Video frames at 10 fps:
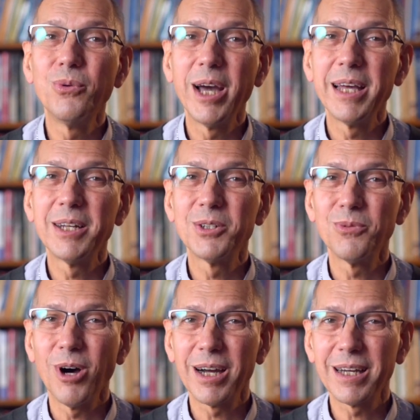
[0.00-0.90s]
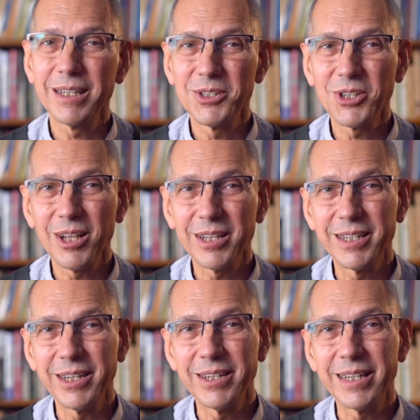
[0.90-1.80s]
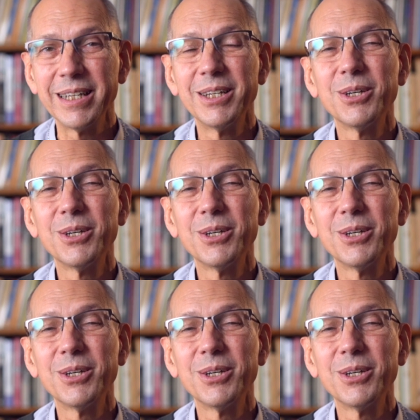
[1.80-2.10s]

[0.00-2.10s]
way to walk in solidarity